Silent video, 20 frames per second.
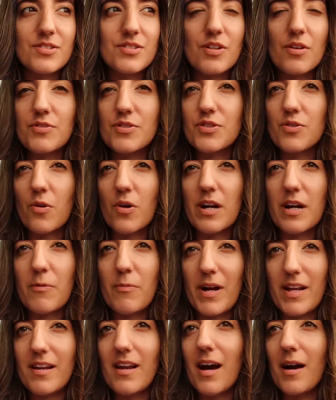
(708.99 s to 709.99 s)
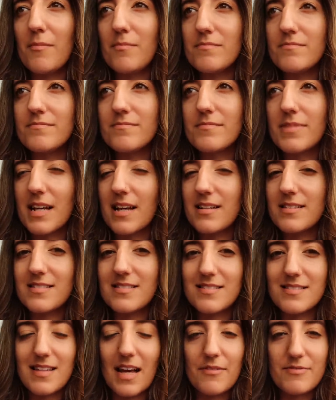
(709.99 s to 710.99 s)
so sore it went numb because
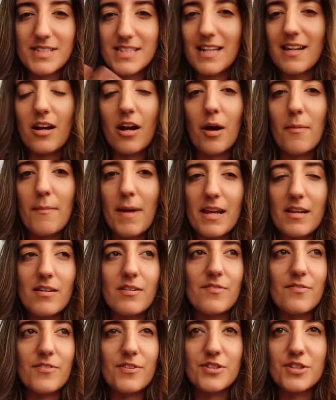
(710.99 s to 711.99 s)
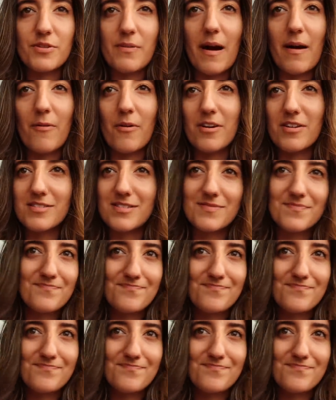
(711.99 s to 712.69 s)
I was sitting on metal for two hours,